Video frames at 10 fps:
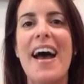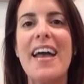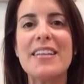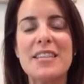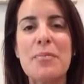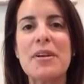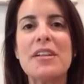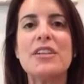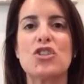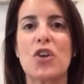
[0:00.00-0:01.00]
I
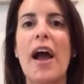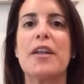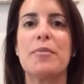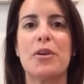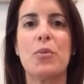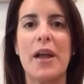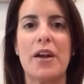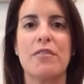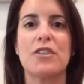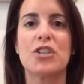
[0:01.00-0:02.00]
typically try to be
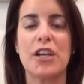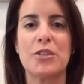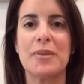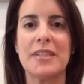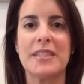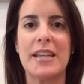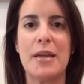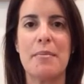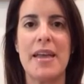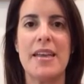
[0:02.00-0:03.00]
aware of the judgments that
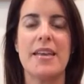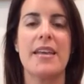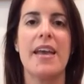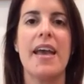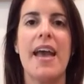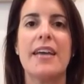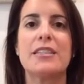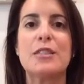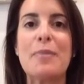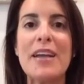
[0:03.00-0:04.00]
I make,
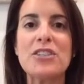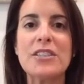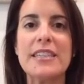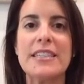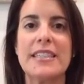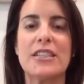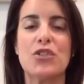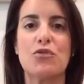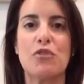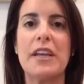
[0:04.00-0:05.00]
especially
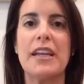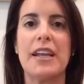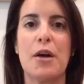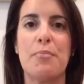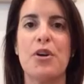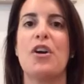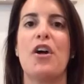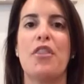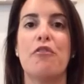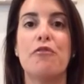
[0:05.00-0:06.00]
since reading a book
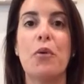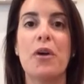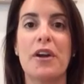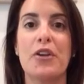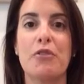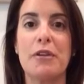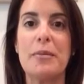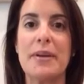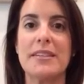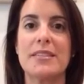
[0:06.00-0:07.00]
called The Four
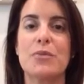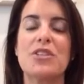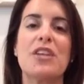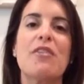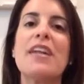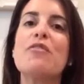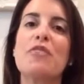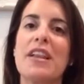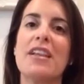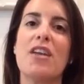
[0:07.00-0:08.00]
Agreements, which I'd read a
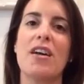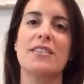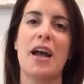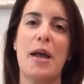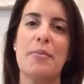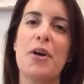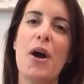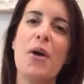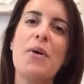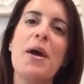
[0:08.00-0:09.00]
really long time
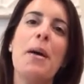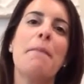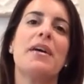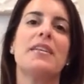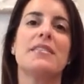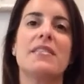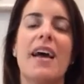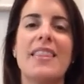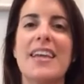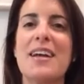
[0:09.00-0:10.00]
ago, but
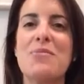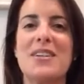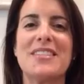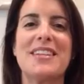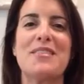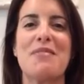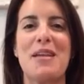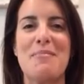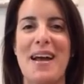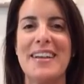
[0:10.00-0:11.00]
I think I wasn't in the
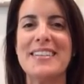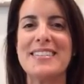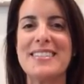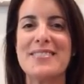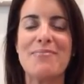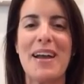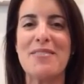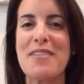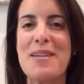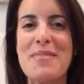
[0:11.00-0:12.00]
right
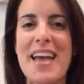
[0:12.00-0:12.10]
mindset